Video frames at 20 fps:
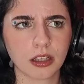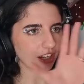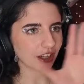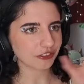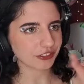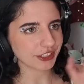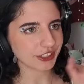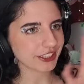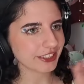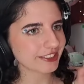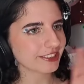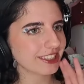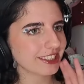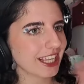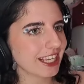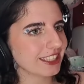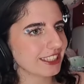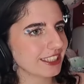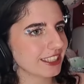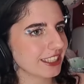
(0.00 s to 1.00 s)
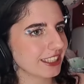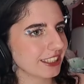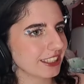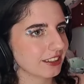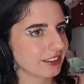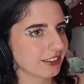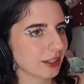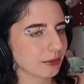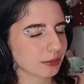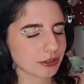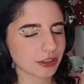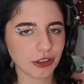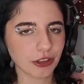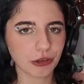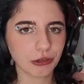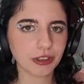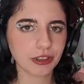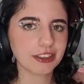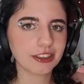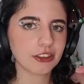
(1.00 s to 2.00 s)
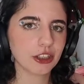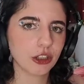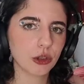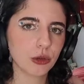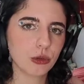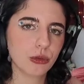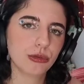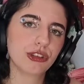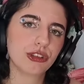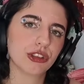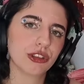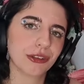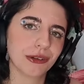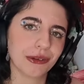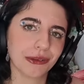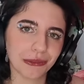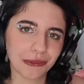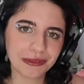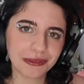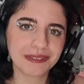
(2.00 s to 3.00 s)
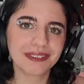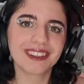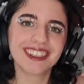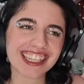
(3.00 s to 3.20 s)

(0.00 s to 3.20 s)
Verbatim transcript: Either this lady is absolutely delusional,